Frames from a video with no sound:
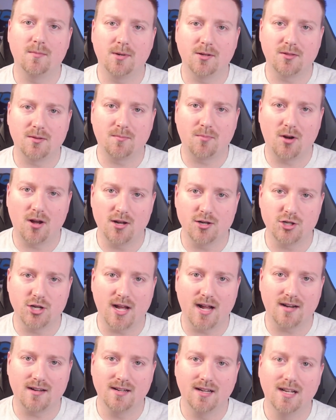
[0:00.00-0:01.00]
about the
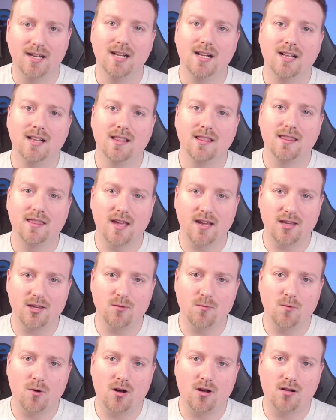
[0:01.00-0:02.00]
project. Thank
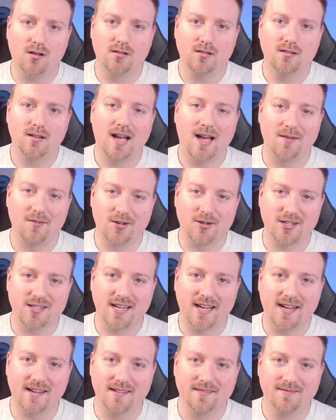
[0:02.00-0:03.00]
you all. Have a good day.